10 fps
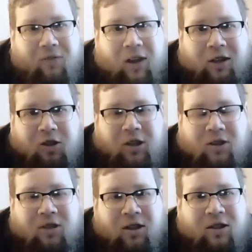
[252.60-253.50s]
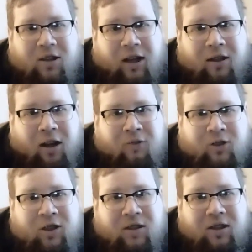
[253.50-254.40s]
that she is the descendant of
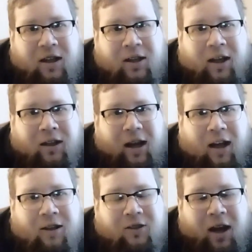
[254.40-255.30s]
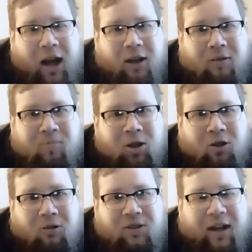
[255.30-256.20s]
Justinian and his harem
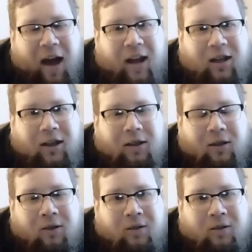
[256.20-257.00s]
girl Dani,